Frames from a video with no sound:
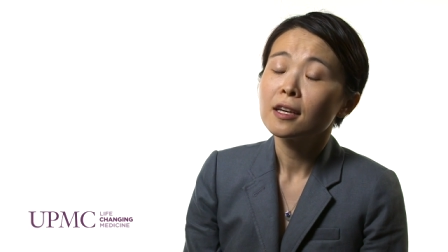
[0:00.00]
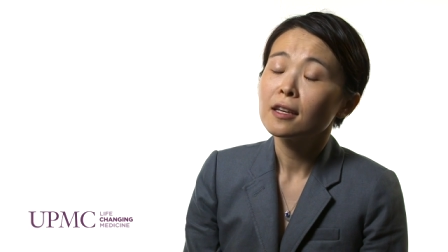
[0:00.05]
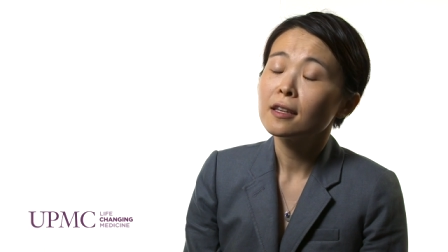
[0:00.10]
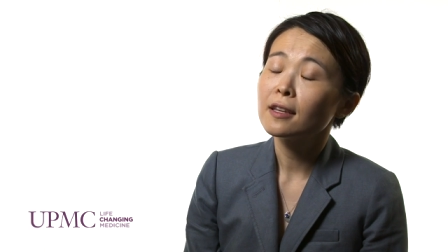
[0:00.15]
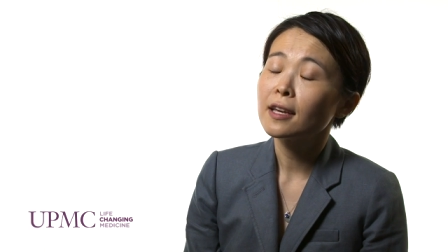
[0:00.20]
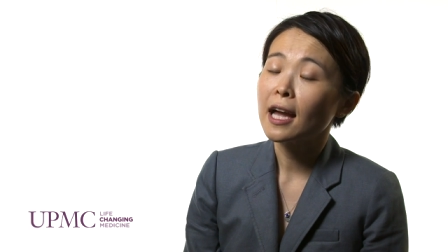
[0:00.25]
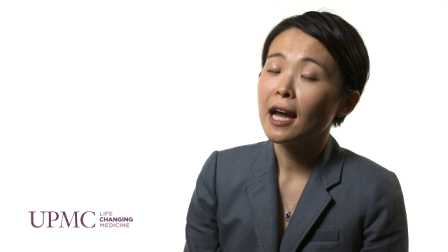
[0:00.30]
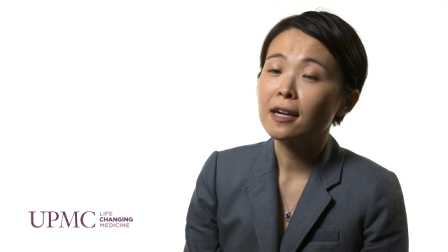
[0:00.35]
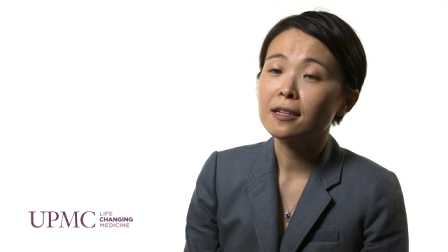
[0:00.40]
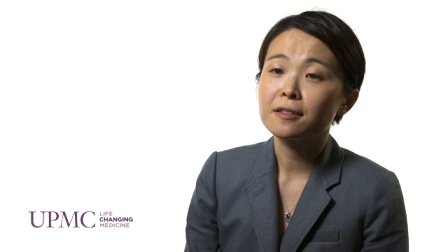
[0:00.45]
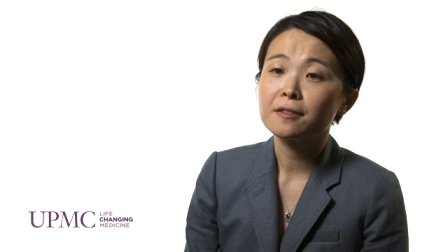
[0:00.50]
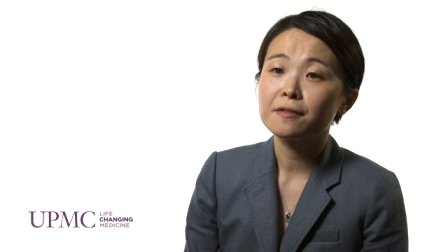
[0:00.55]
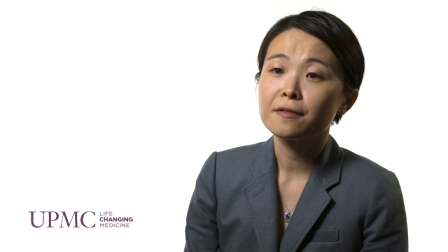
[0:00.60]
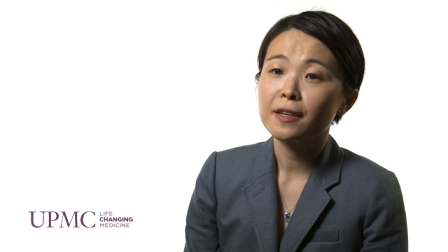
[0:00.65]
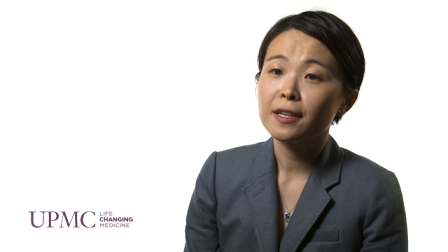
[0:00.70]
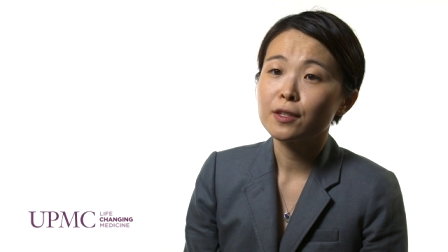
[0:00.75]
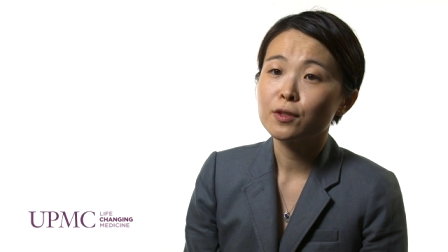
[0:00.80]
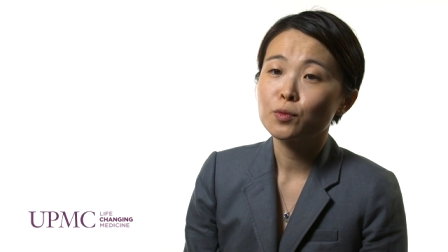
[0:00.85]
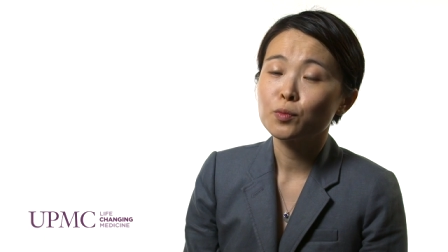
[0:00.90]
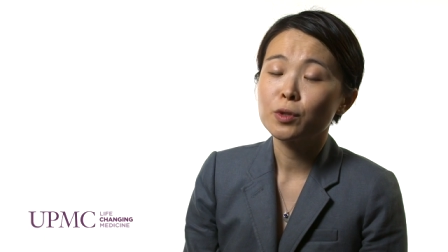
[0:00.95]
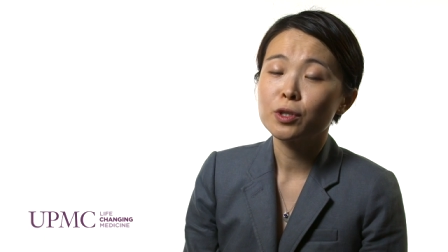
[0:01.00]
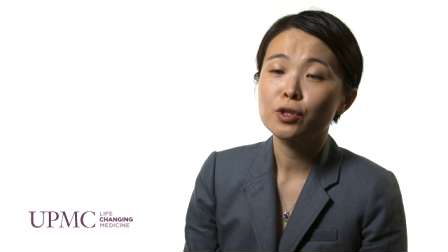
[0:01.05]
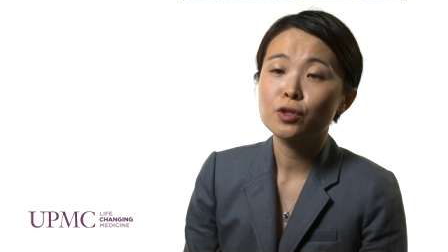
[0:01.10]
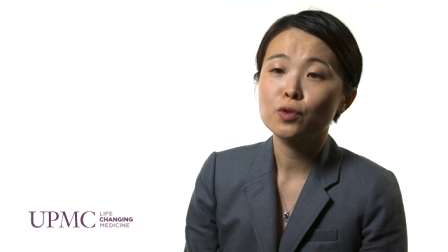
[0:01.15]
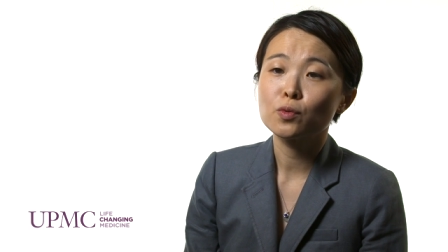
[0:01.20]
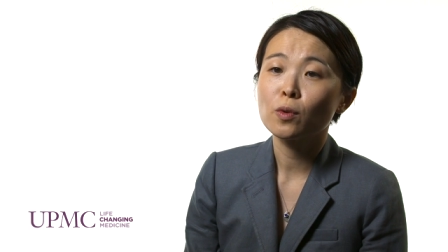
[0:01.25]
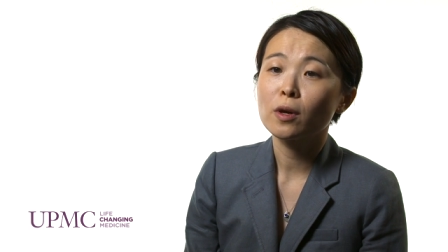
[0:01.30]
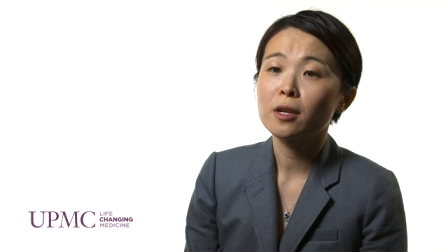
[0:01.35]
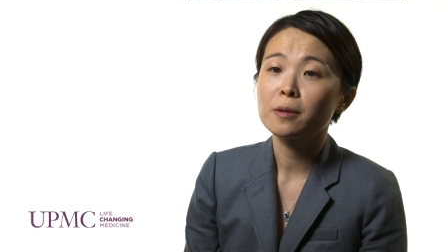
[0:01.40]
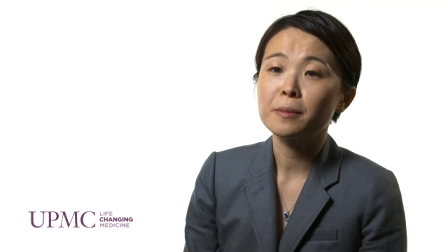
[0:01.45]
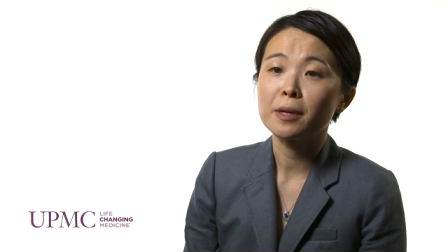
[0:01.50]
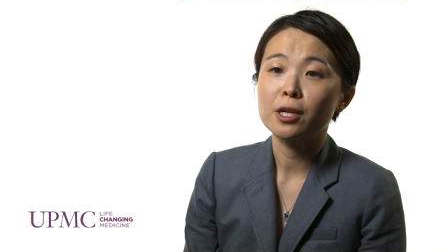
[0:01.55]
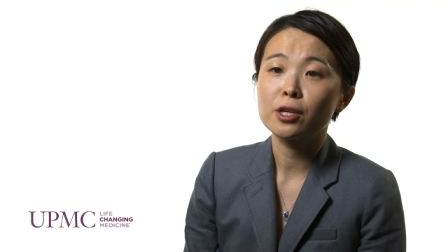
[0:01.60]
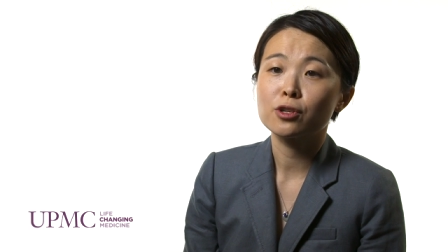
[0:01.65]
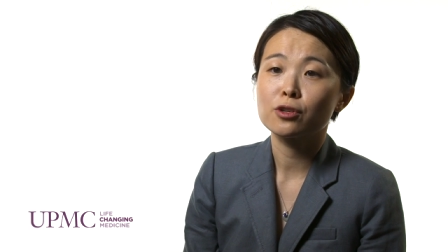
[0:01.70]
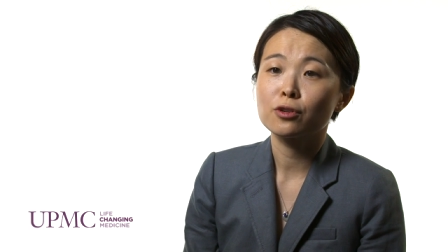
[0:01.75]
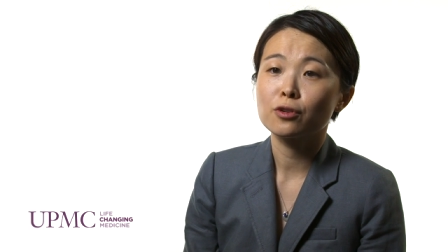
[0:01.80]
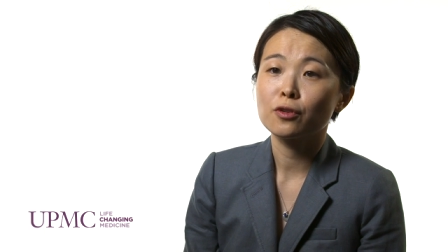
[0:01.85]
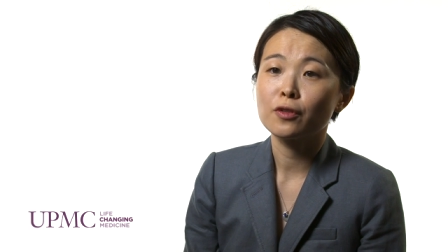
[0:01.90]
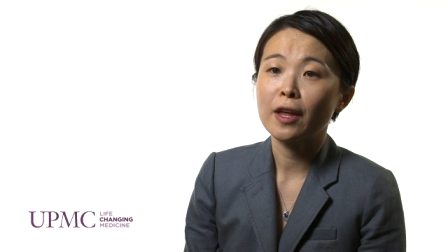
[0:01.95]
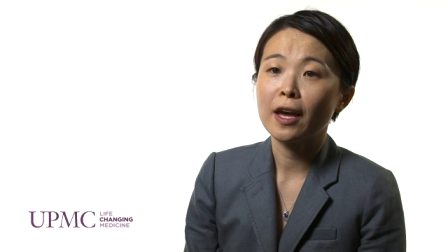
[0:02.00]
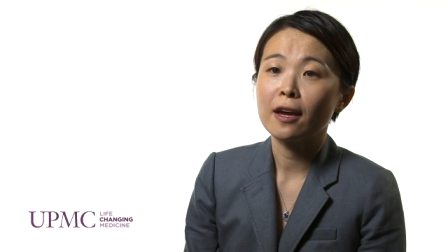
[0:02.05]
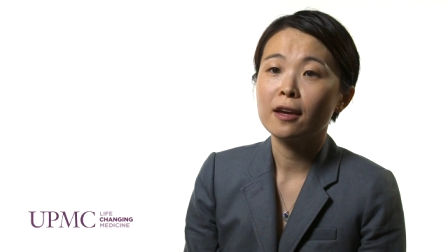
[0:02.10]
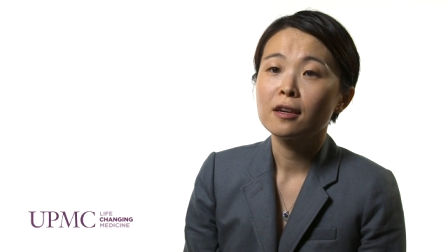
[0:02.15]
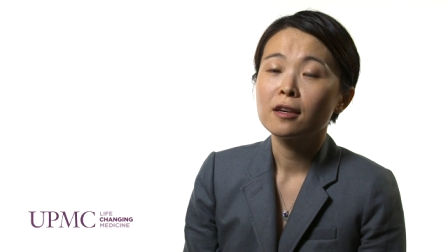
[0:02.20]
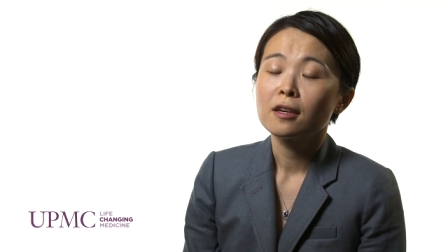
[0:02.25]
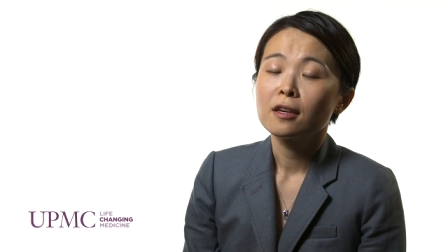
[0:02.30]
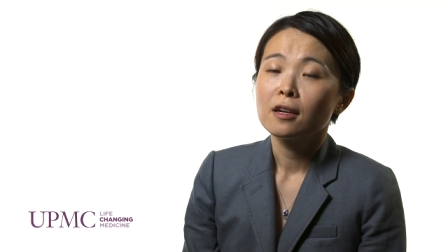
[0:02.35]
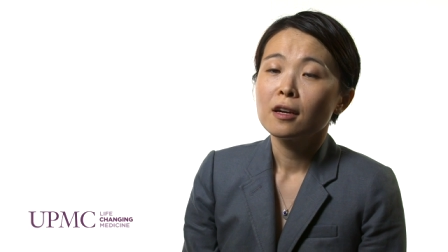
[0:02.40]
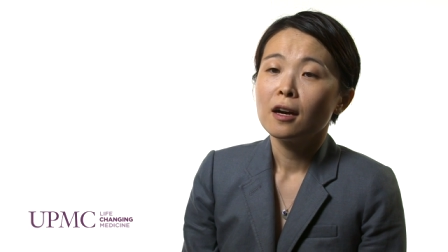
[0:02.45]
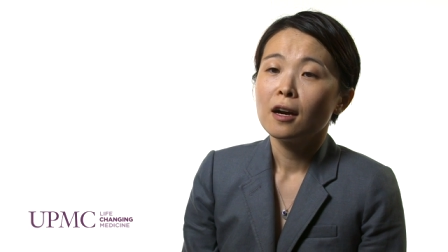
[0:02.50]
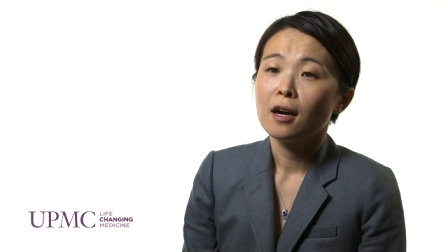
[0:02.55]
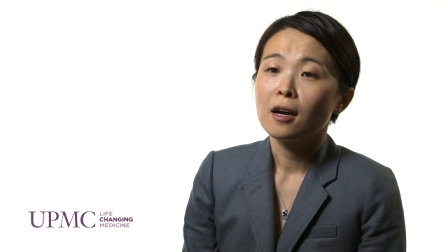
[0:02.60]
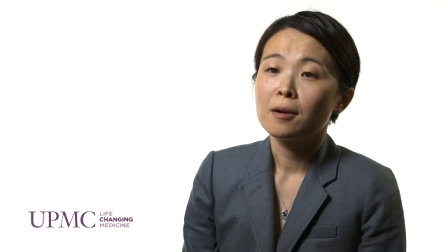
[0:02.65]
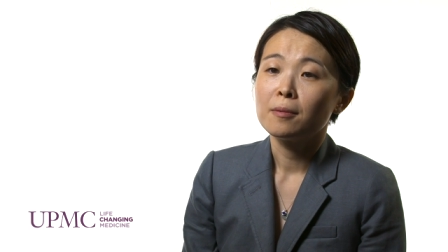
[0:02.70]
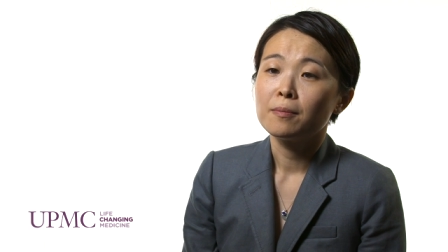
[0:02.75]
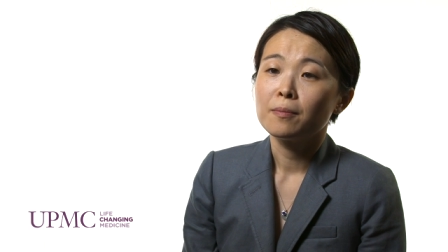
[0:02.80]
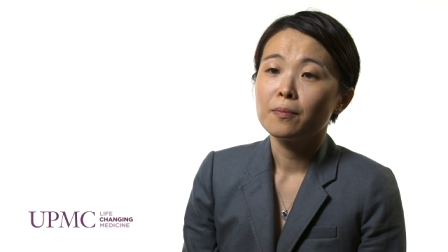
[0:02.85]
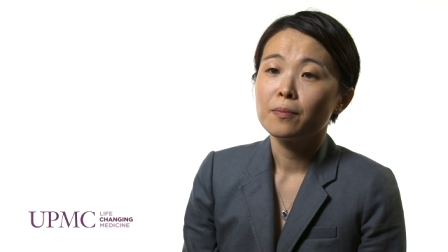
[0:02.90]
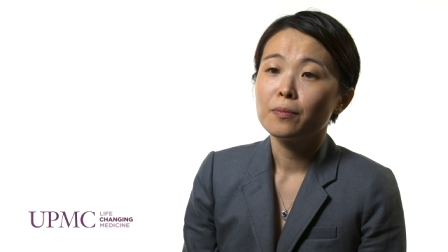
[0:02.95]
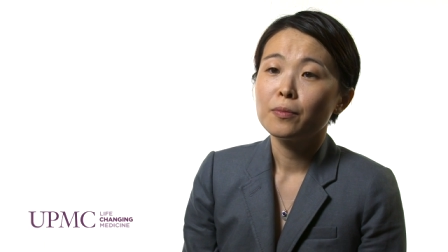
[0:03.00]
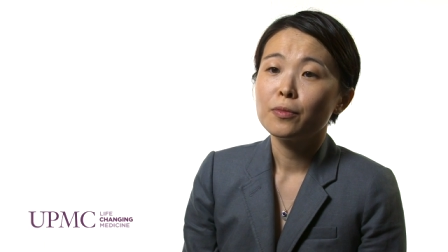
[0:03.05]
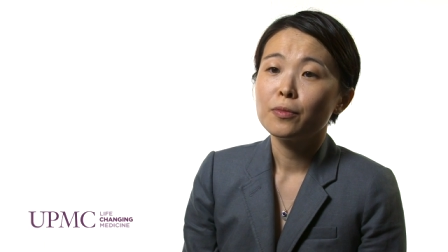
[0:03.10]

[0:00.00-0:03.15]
In the active phase, we just want to make sure that um,